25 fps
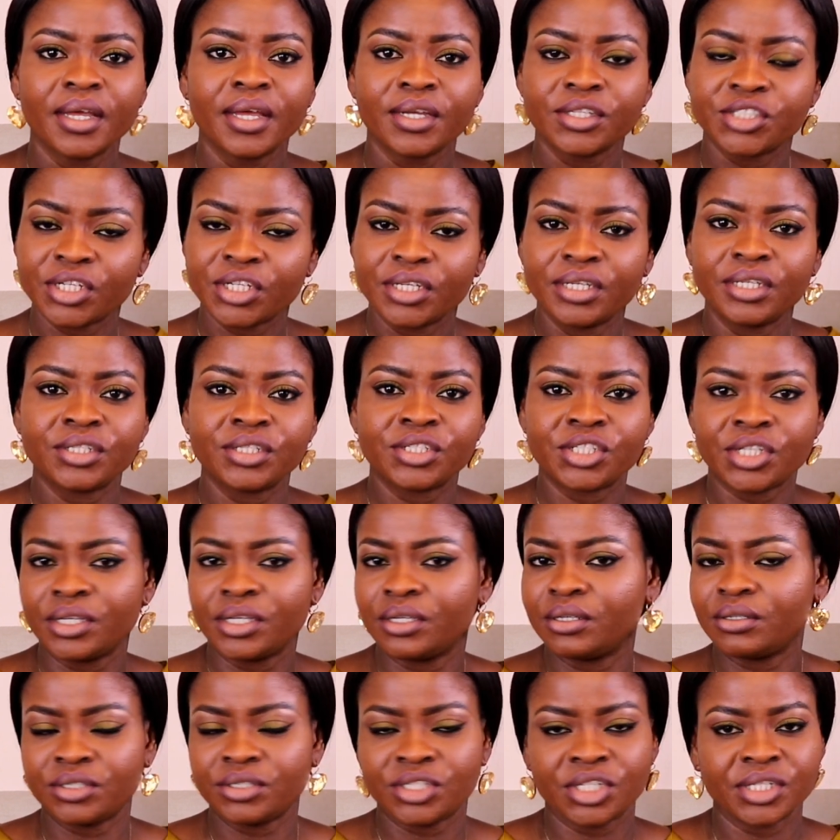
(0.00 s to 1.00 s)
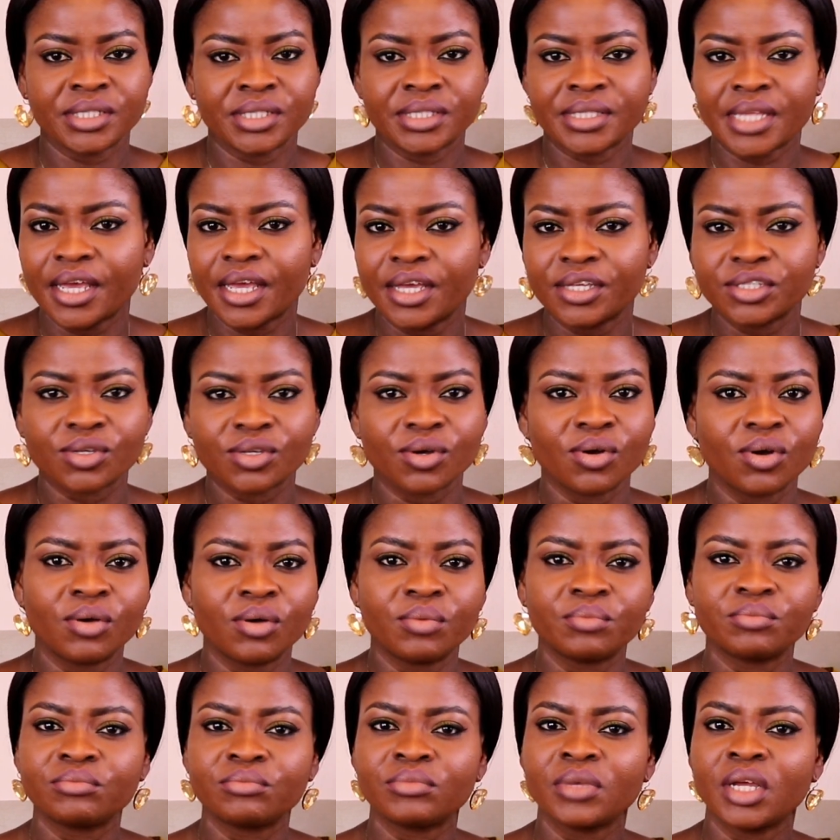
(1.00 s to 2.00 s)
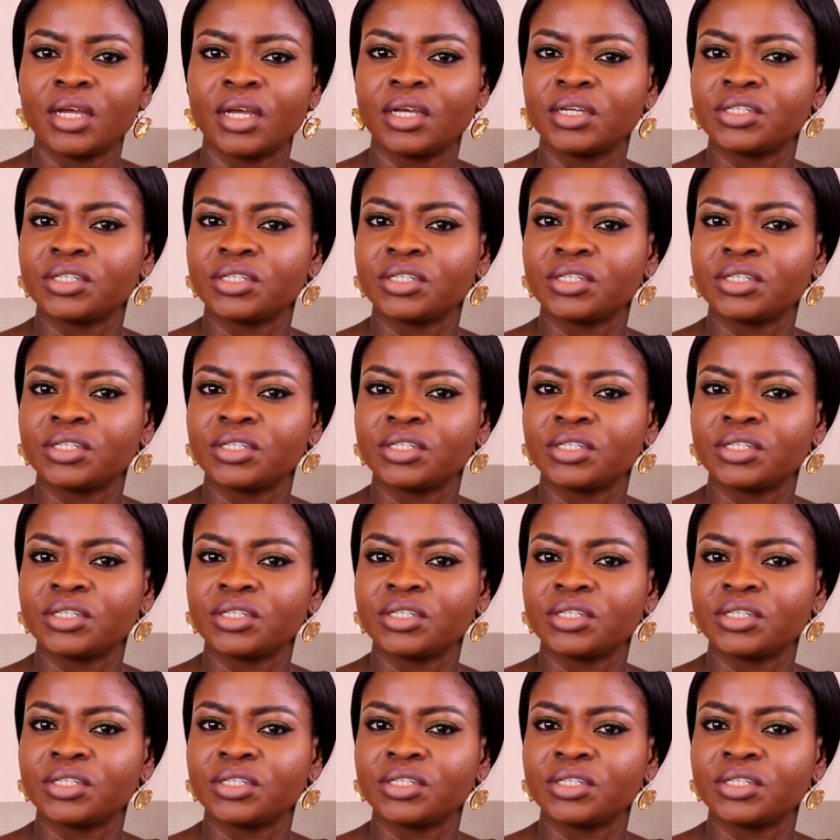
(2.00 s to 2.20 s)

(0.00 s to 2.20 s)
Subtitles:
She stays home.